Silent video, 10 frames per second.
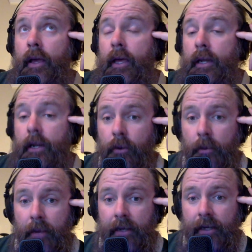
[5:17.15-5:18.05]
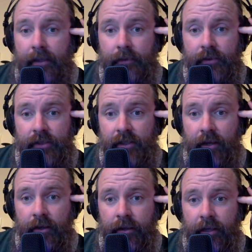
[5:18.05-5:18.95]
And I know I might not ever see
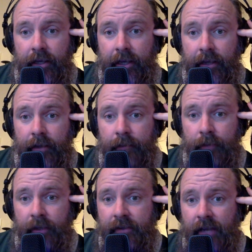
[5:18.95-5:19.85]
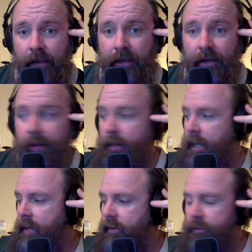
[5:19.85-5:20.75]
that hoodie again because
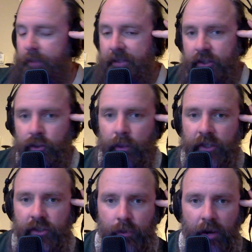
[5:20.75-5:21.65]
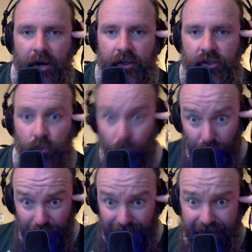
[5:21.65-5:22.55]
there's been situations where I just
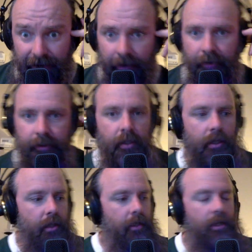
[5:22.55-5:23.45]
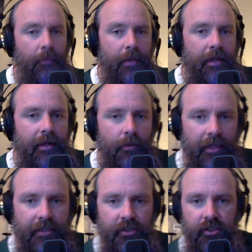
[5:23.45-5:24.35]
run. You ever been in a
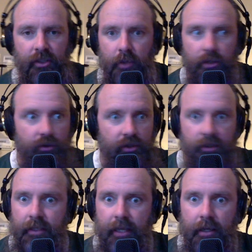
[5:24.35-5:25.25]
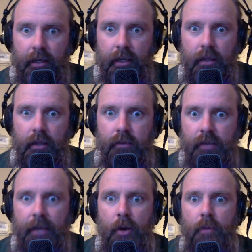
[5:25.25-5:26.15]
relationship where you just looked at it and there's
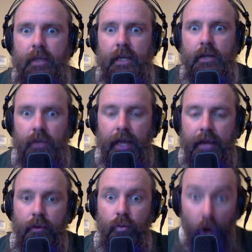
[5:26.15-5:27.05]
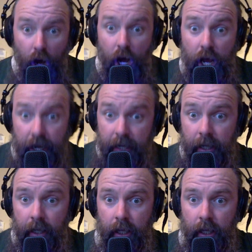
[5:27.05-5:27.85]
that moment and you're like, run,